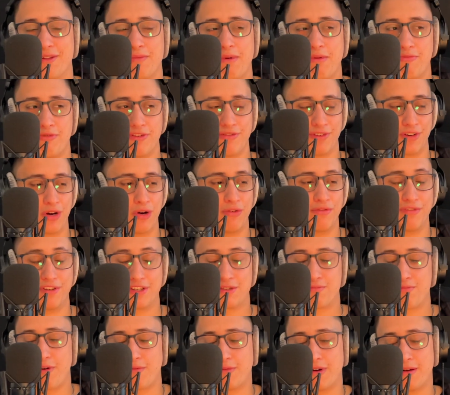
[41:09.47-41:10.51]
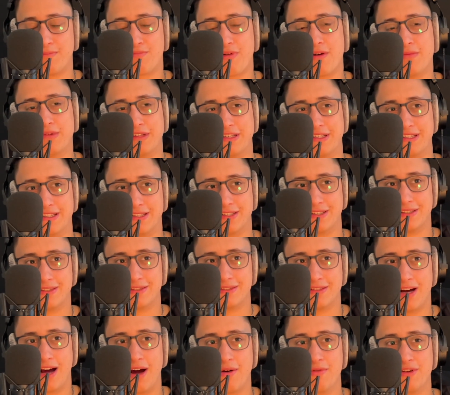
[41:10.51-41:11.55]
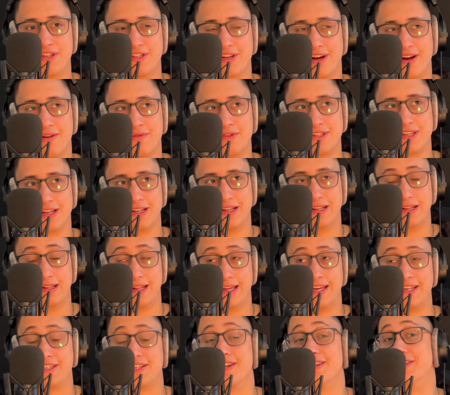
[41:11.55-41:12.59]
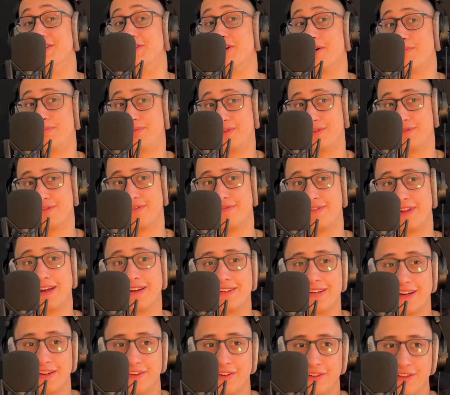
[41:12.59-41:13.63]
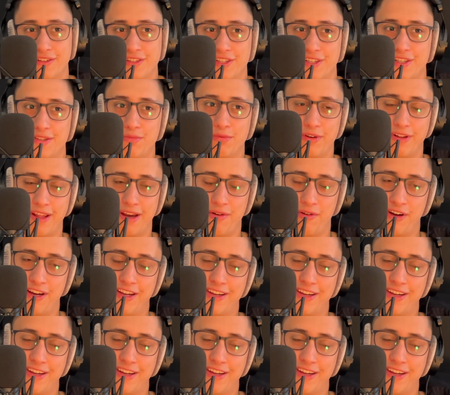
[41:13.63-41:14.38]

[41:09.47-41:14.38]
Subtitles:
memory of a goldfish. It probably did. I was a late adopter of that technology. Let's put it that way.